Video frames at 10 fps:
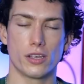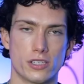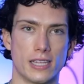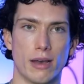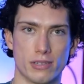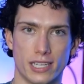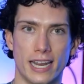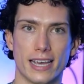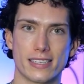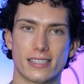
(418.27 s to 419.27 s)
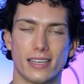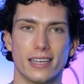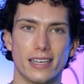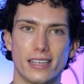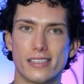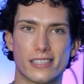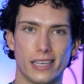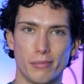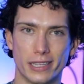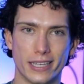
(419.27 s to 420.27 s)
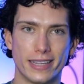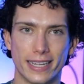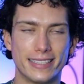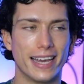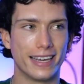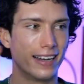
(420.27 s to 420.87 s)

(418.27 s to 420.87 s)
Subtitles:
So that was the next scene we did that day.